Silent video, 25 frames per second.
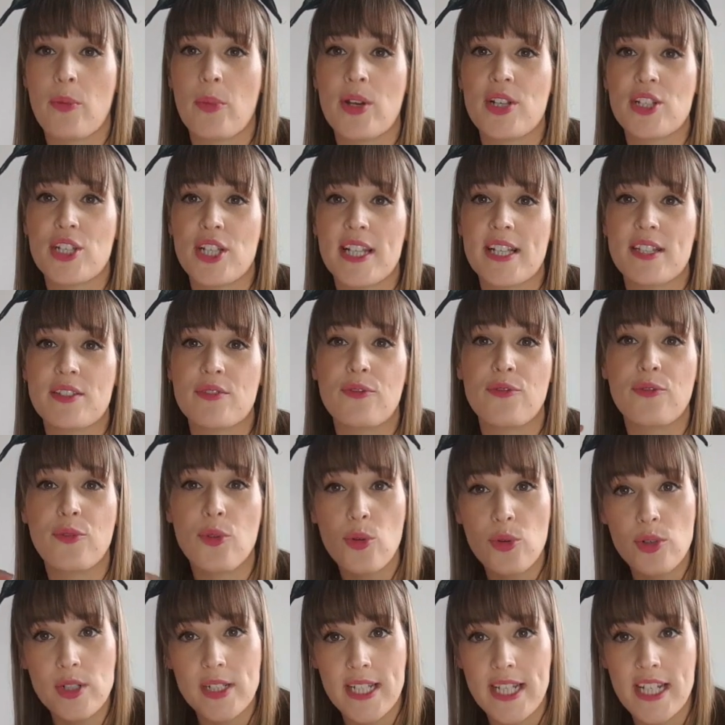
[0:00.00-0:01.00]
which is
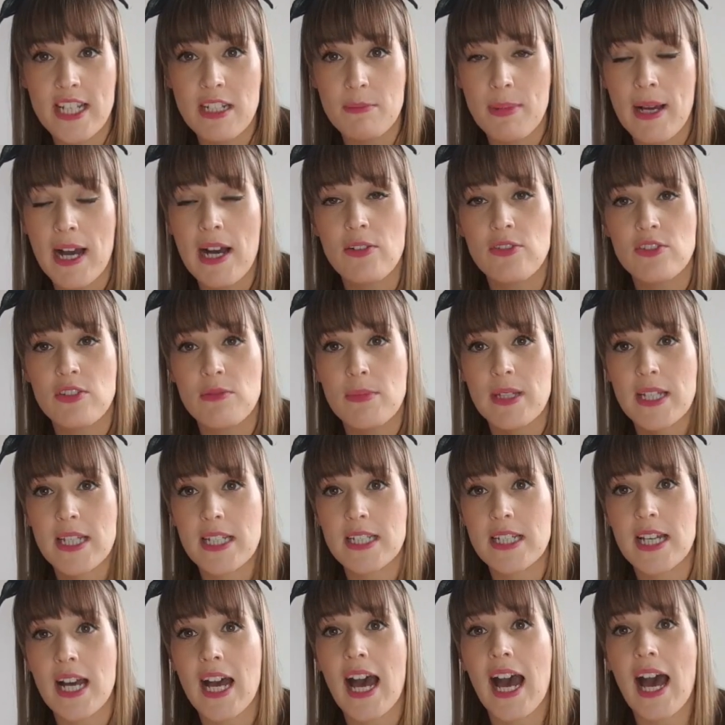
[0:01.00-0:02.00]
14 pound
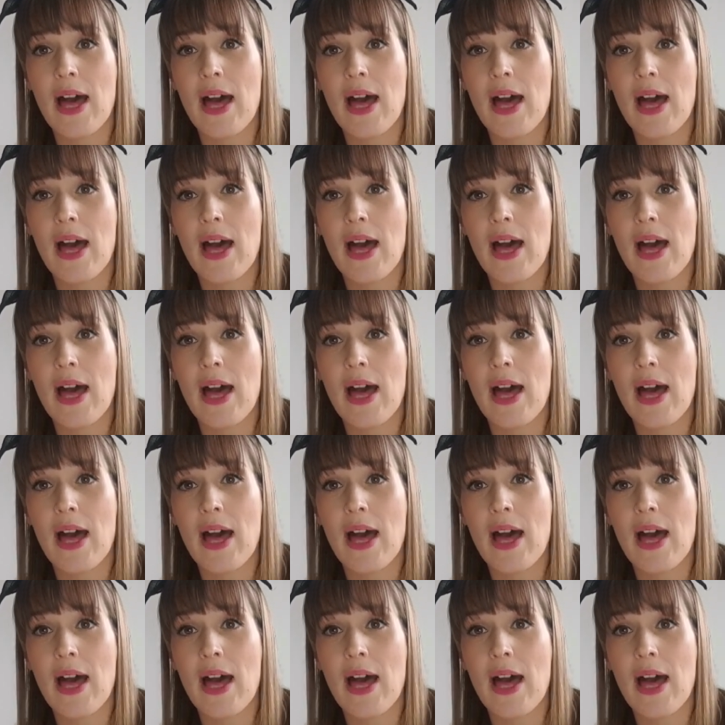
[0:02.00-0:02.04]
meter,